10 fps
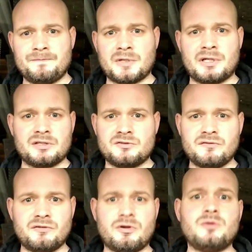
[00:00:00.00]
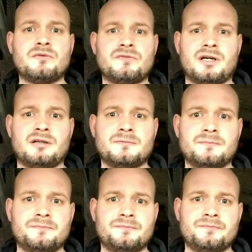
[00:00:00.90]
And that's nothing wrong with that.
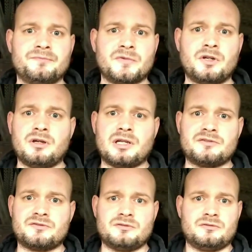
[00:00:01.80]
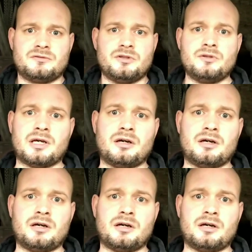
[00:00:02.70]
A lot of lads do that.